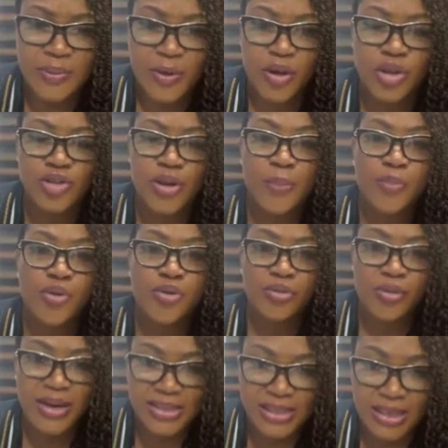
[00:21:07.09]
because you're
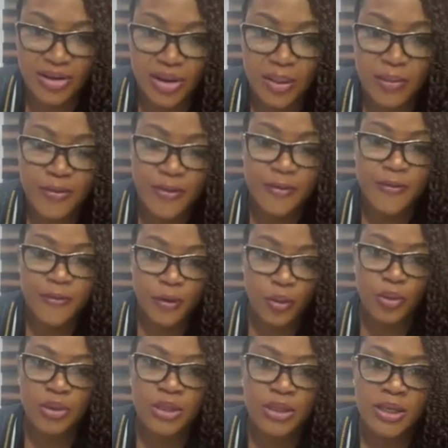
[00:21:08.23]
progressing, you're moving
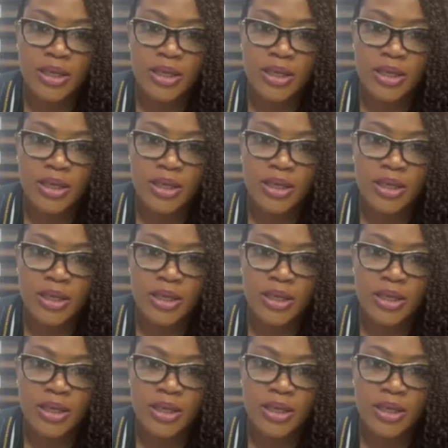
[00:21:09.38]
forward